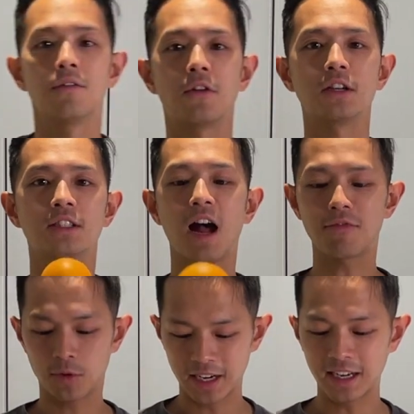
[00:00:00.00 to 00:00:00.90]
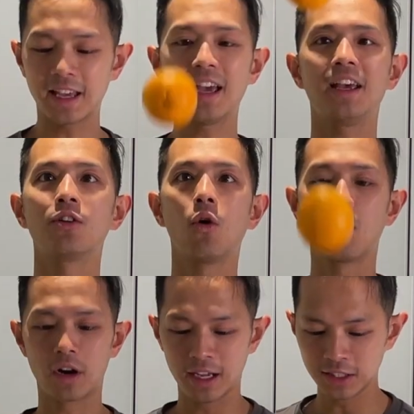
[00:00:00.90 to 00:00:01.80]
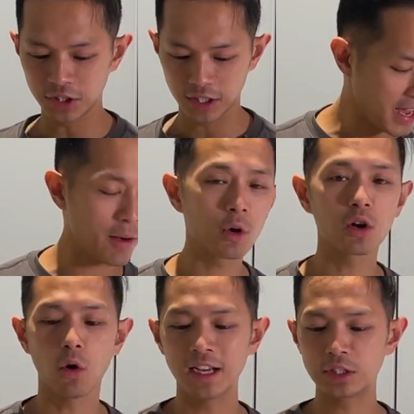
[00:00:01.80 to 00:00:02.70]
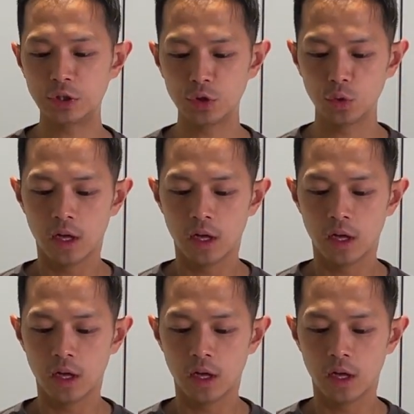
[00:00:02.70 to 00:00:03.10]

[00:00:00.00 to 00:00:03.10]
First off, we're gonna get an orange, and we're going to